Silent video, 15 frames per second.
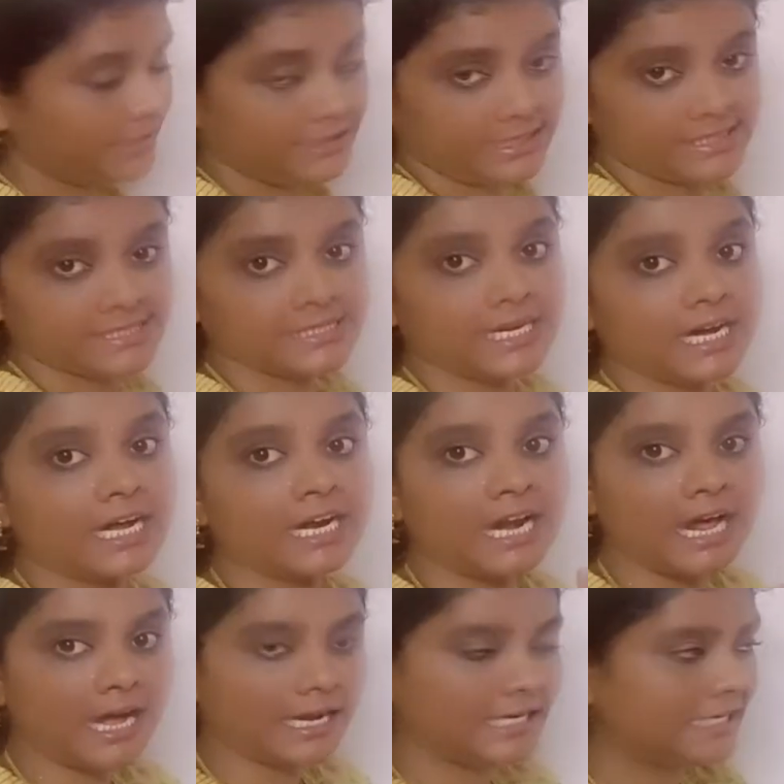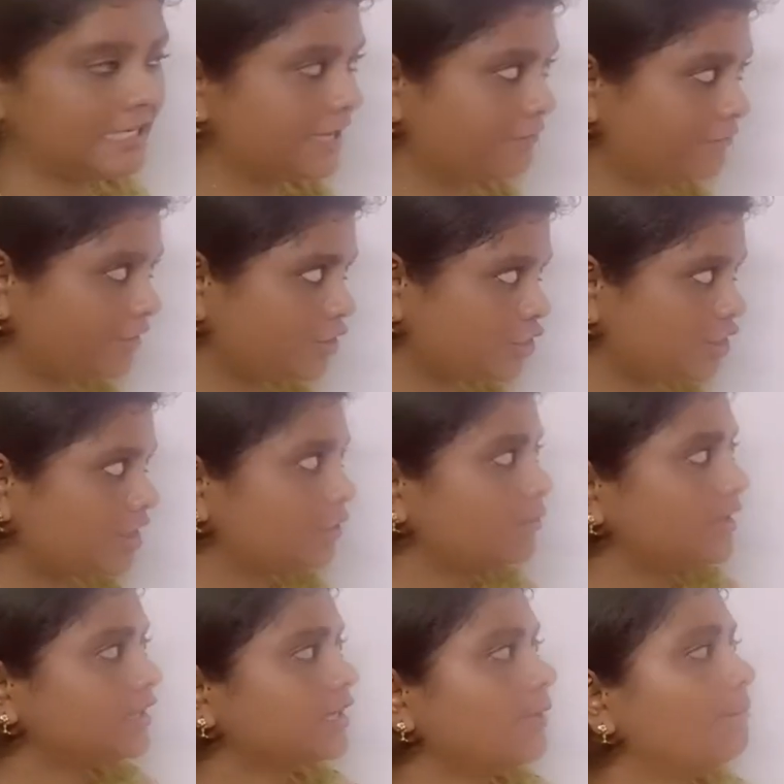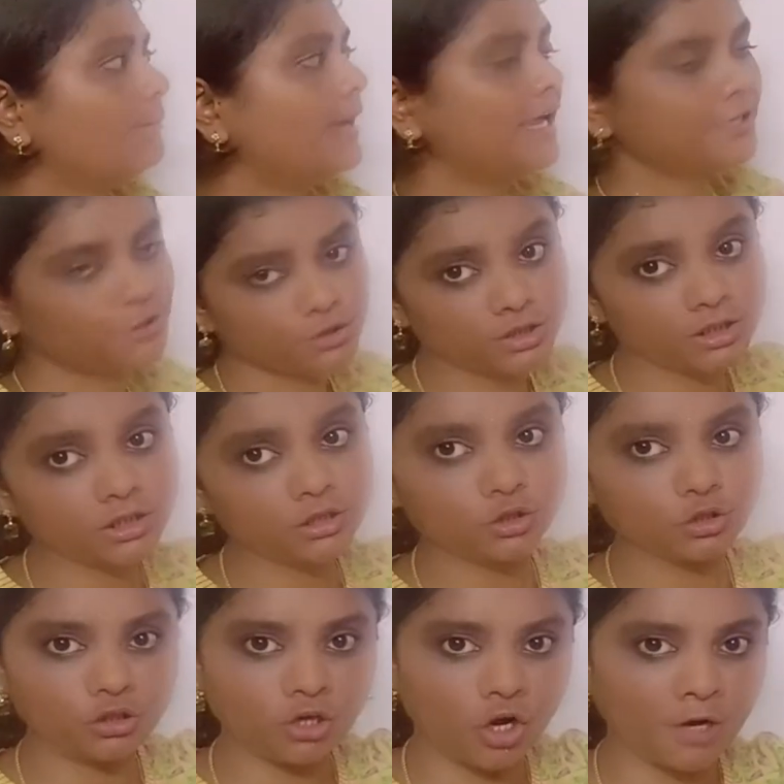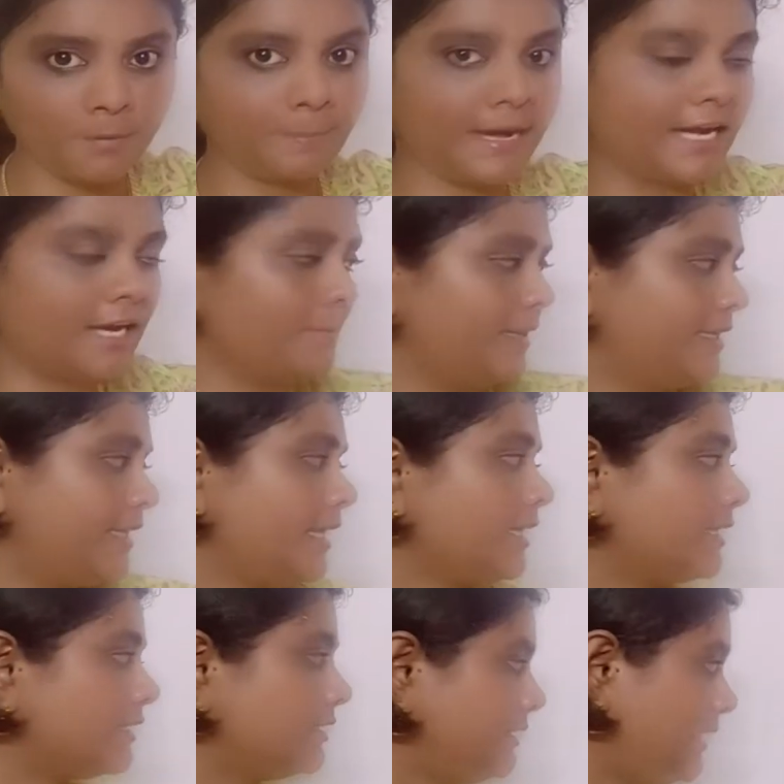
tests are highly efficient when compared to the non-parametric